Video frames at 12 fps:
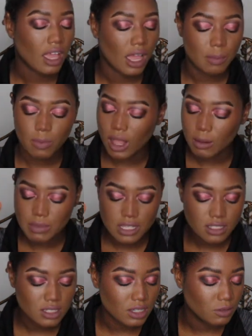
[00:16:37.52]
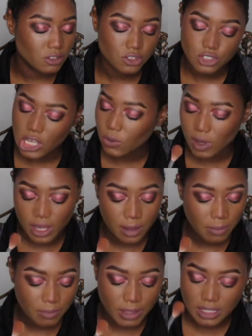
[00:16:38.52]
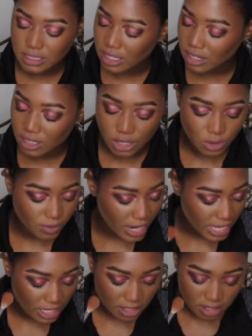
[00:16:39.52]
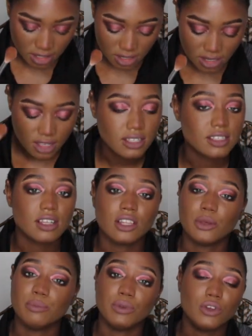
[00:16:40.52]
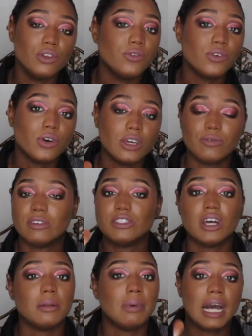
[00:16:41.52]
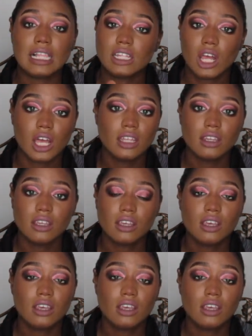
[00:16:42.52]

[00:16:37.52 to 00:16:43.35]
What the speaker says: I promise it will show up. It's gonna look great. It's gonna look beautiful if you try to pile it on.